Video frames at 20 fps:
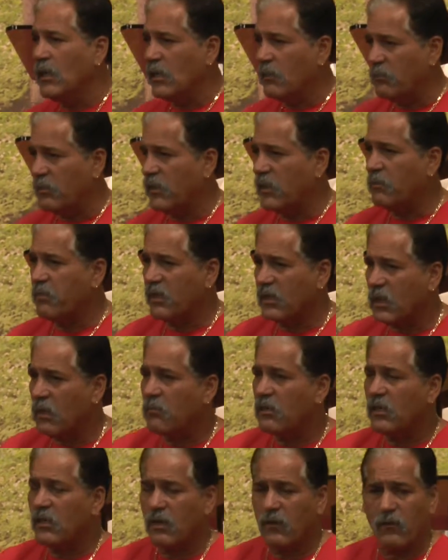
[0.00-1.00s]
But they've been
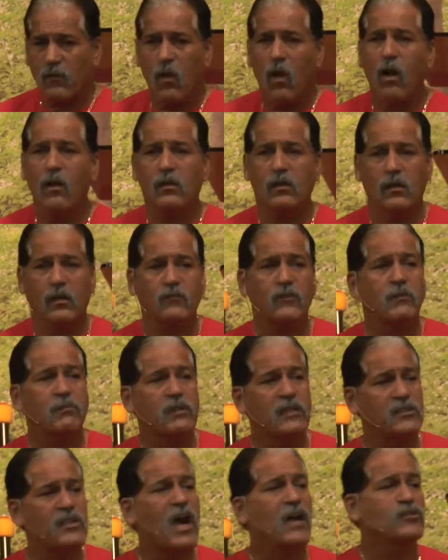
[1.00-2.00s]
coming here long enough to
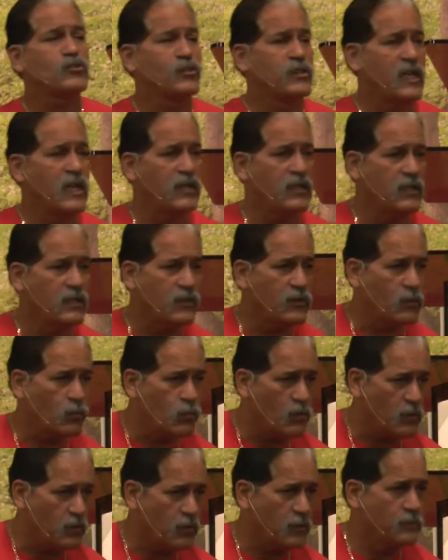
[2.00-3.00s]
be doctrinated in the
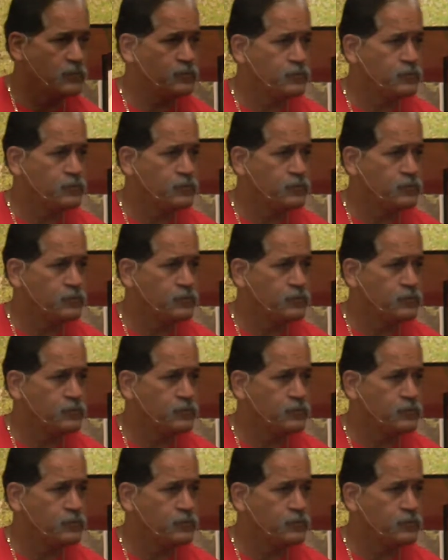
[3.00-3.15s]
Word.